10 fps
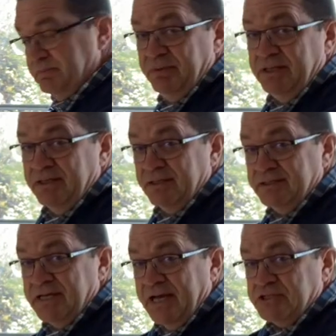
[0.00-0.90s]
be
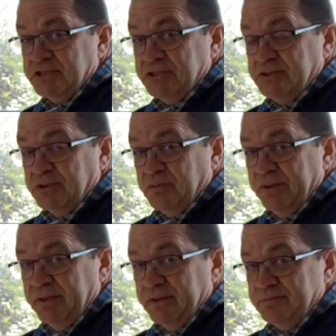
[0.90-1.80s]
attached to the
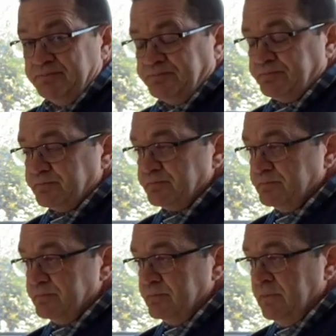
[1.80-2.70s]
window.
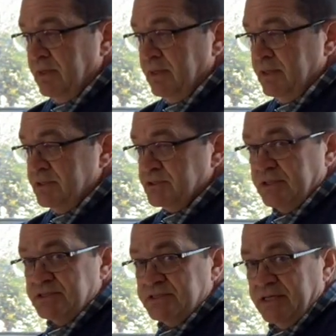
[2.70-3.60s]
So
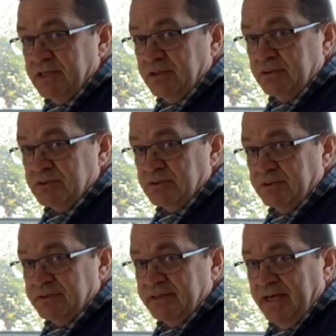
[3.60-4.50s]
let's take a closer
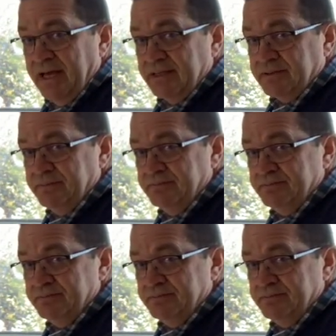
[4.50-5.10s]
look at that.